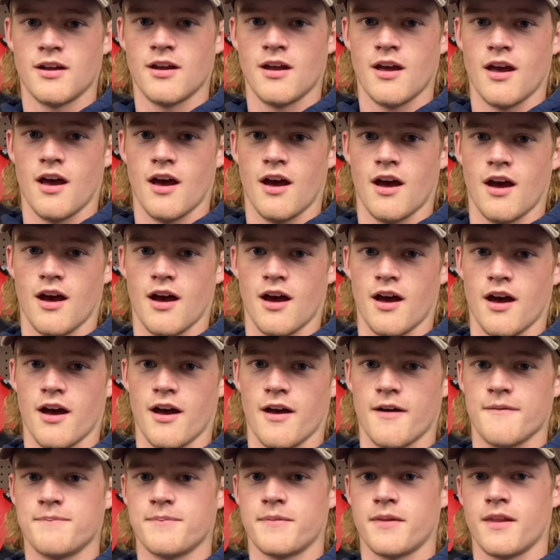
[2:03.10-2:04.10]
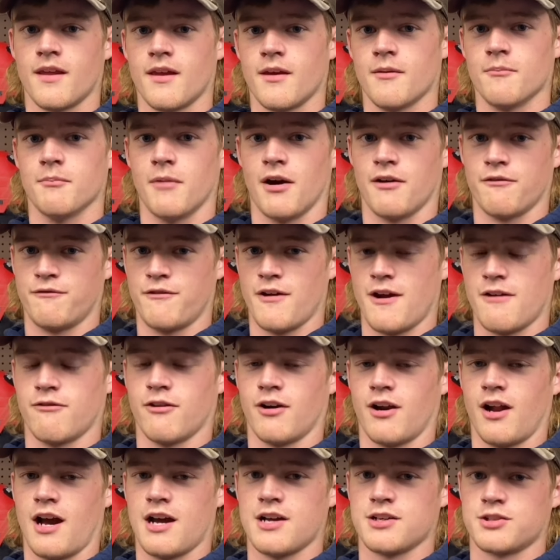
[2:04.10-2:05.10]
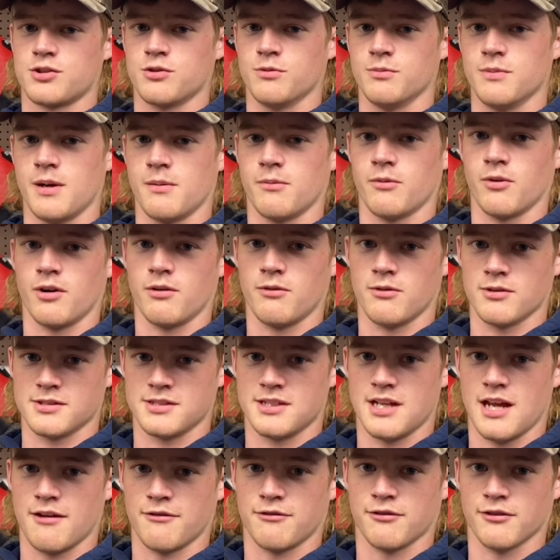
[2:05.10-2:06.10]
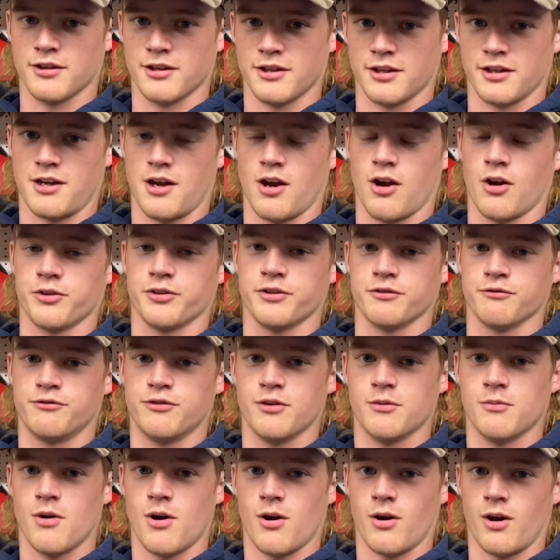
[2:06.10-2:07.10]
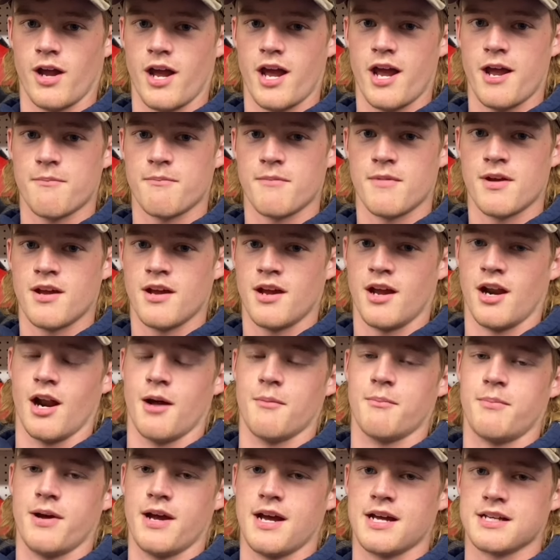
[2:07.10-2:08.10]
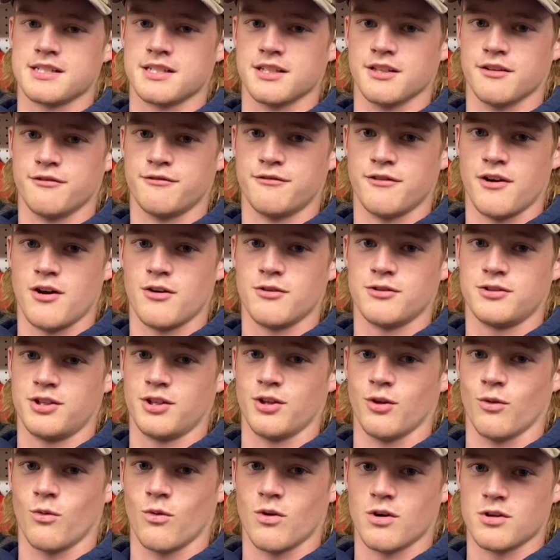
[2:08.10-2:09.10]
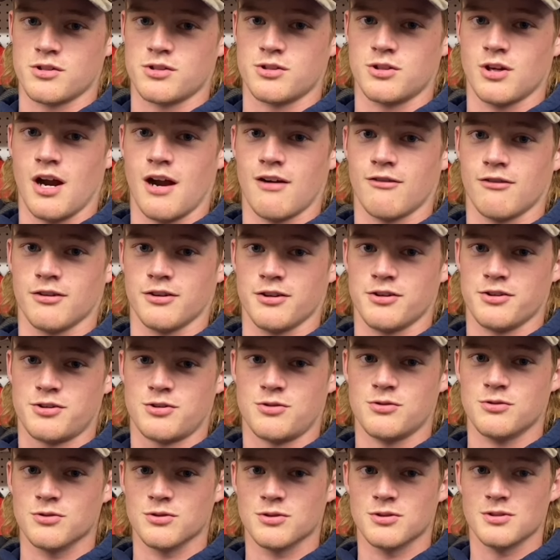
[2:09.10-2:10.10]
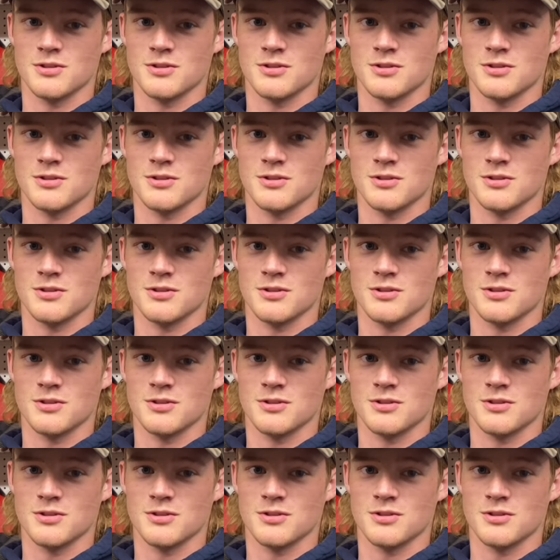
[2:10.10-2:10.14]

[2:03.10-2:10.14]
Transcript: Uh, my favorite high school memory was definitely the Carrollton football game, and I'm passing the phone to the worst driver in the school.